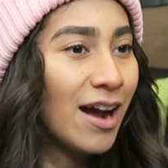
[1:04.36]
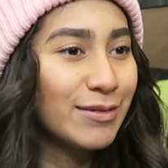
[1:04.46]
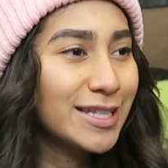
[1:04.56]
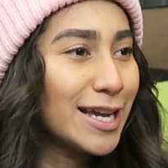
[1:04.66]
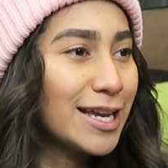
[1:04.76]
I
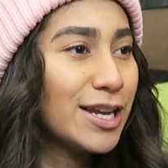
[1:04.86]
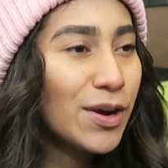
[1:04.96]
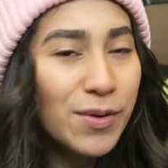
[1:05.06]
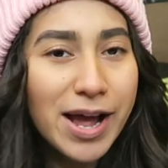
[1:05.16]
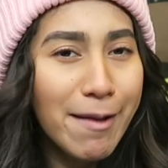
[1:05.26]
was like, you
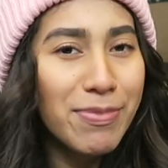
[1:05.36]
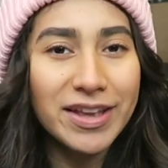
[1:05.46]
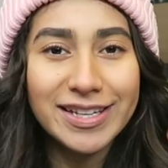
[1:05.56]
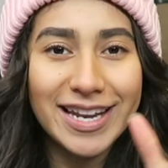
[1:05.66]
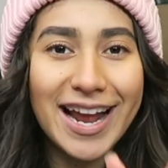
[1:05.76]
know
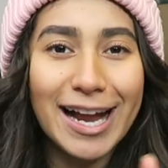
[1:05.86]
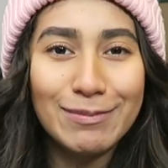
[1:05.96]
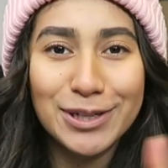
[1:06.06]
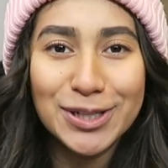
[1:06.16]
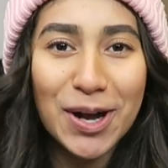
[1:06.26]
what? Today
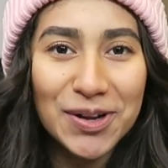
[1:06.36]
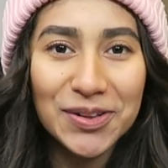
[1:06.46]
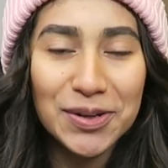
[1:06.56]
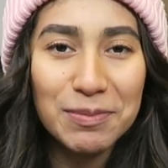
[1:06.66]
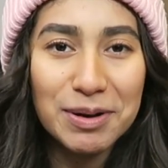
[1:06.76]
I'm going to talk a
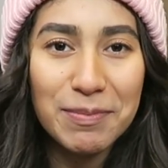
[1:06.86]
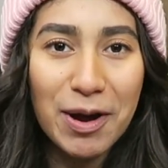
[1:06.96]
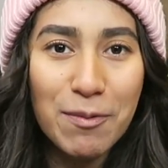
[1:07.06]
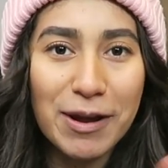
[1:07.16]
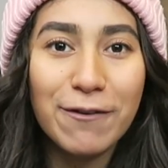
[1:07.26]
little bit
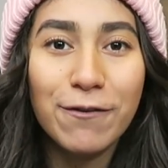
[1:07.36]
about my